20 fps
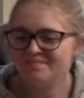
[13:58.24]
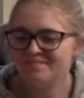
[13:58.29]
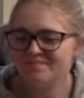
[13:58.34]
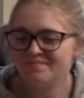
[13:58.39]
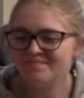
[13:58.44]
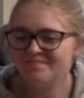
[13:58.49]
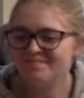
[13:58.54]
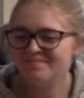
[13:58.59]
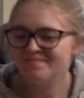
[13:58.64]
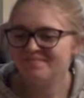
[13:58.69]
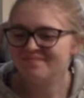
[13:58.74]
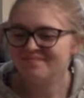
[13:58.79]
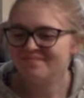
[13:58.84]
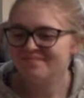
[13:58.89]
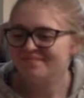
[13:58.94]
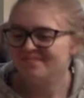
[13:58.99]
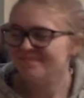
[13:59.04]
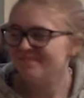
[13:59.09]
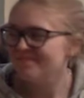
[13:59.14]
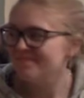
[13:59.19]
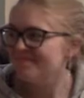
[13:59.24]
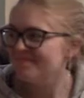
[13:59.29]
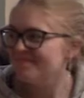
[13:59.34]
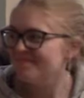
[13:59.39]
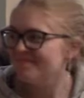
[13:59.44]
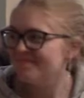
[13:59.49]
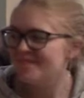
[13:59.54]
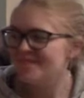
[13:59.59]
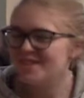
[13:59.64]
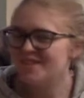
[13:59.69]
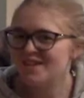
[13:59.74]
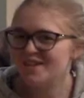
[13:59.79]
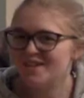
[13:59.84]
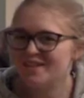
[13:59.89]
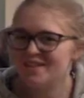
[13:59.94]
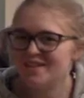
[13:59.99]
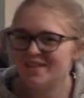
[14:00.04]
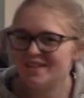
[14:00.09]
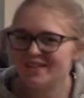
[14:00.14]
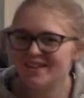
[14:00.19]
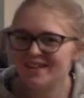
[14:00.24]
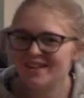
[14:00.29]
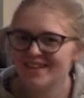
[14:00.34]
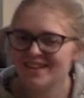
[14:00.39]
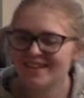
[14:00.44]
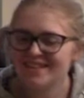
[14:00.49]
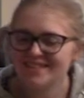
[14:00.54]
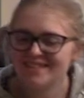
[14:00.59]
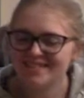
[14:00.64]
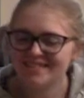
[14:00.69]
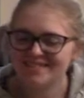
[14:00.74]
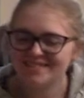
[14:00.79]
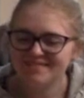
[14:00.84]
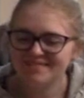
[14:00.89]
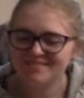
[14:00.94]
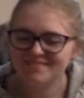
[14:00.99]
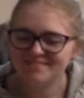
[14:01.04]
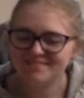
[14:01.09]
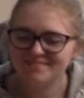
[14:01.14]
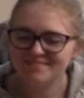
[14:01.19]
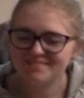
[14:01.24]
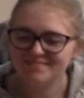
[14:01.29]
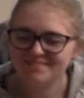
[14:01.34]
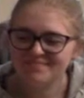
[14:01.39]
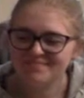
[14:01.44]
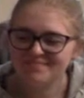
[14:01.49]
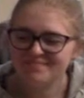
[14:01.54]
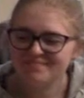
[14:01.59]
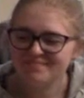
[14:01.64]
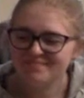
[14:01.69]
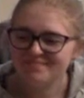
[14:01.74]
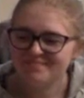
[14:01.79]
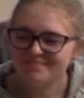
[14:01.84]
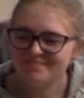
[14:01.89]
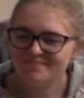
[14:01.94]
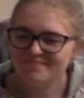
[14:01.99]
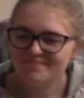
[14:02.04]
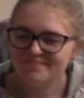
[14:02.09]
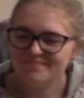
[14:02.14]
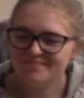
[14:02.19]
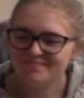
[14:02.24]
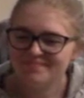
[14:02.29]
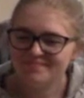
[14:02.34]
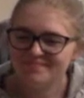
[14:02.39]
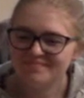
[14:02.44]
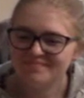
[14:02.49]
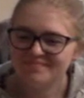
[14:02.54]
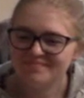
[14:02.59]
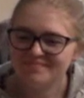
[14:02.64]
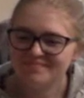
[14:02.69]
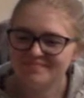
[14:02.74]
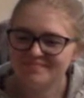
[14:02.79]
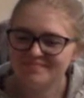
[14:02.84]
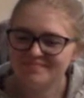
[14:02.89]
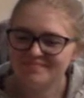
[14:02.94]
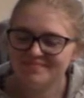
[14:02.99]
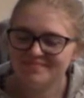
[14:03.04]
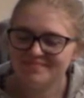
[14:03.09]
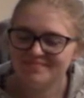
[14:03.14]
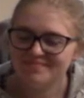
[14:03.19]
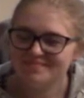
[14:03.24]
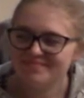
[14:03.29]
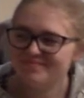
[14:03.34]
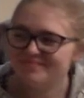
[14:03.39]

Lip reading: No words are spoken by the person on screen.